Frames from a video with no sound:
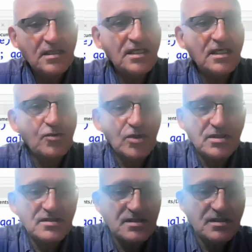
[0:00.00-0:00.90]

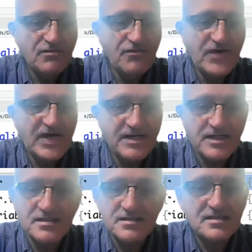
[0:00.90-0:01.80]
equals
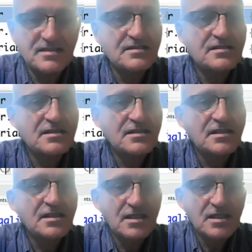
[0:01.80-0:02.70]
variance
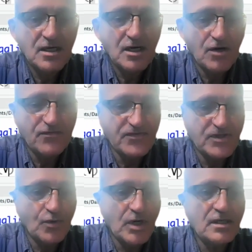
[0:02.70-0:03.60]
of
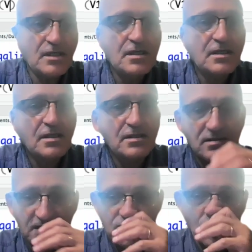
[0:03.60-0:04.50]
V1.
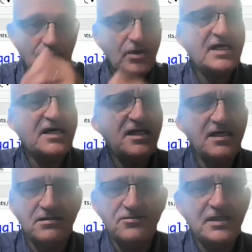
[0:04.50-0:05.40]
That's all what I
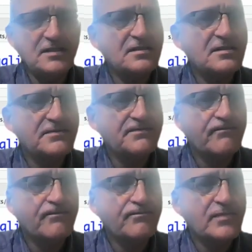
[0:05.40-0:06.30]
need, right?
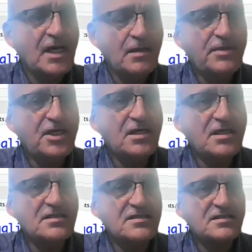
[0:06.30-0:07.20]

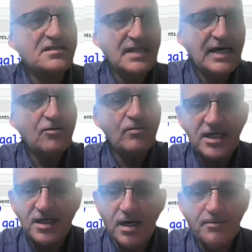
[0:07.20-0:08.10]
Because now
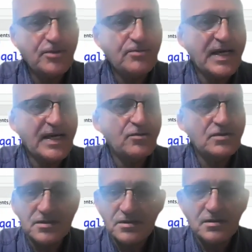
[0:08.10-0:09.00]
my upper bound